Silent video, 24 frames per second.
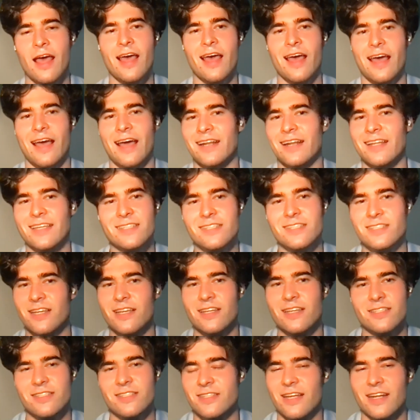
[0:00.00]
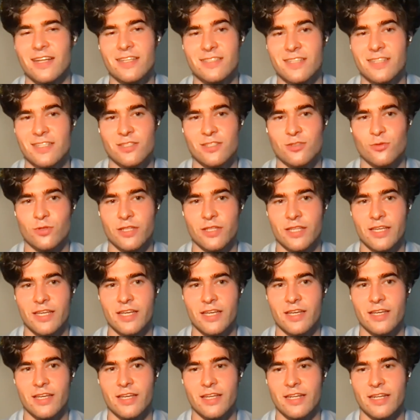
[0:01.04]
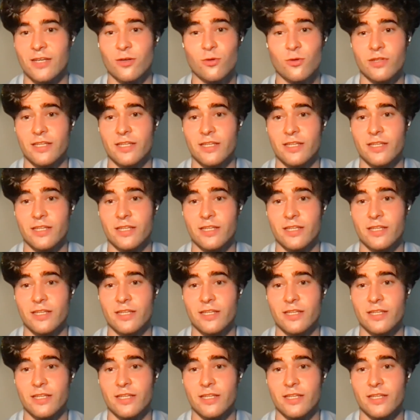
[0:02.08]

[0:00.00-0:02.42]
and he says that it equally